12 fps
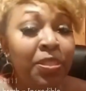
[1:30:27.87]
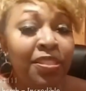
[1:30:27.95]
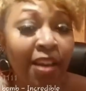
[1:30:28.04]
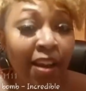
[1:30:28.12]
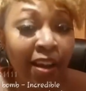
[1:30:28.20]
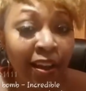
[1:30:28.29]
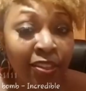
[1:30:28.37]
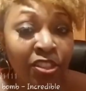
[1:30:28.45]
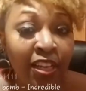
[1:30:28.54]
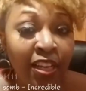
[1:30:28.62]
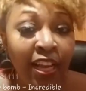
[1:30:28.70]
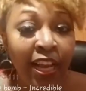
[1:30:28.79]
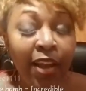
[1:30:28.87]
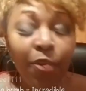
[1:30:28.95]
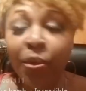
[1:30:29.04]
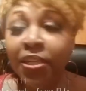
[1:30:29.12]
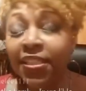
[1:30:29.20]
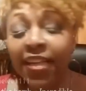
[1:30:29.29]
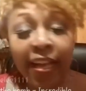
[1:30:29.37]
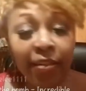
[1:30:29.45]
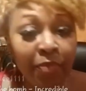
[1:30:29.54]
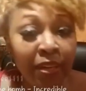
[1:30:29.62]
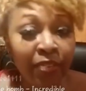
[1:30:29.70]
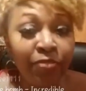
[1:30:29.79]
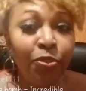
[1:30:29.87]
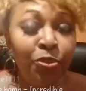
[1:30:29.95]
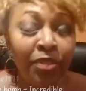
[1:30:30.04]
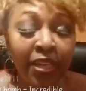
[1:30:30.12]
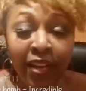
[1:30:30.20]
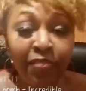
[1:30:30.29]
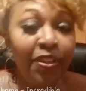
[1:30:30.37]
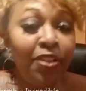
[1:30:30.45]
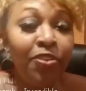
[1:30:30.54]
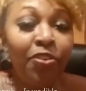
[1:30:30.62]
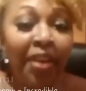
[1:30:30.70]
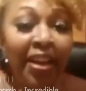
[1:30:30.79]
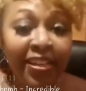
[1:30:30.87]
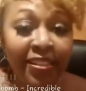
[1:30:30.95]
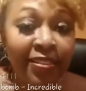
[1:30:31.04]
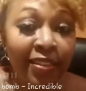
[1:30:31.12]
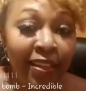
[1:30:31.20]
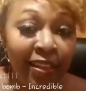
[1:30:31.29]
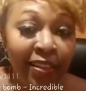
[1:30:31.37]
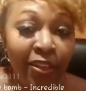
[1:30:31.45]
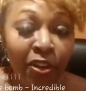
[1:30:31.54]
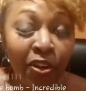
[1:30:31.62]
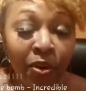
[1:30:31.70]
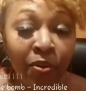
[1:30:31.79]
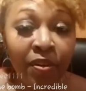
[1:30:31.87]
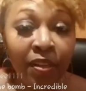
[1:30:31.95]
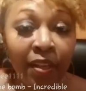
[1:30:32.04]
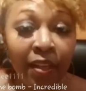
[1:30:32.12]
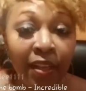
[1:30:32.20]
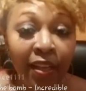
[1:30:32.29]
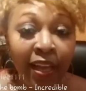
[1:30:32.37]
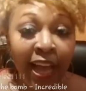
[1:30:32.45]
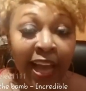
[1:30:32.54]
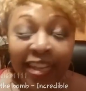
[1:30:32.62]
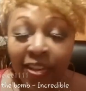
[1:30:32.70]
When I got my massage, I went and had my food and I felt great, you know?